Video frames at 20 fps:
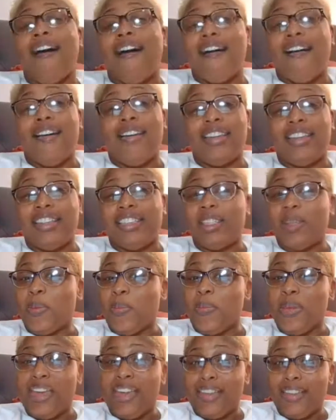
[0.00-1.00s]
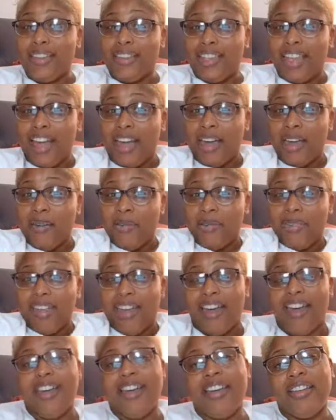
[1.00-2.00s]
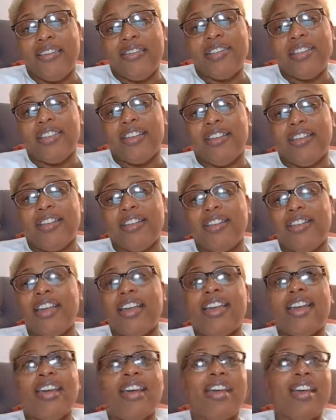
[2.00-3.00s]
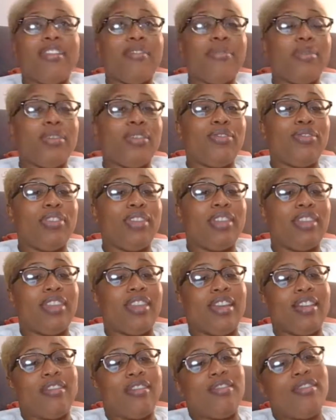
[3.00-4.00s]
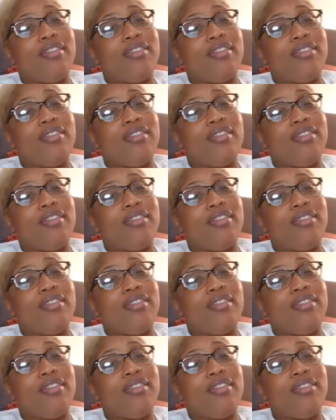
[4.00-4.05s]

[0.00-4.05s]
It's a bedtime live, so I haven't been feeling that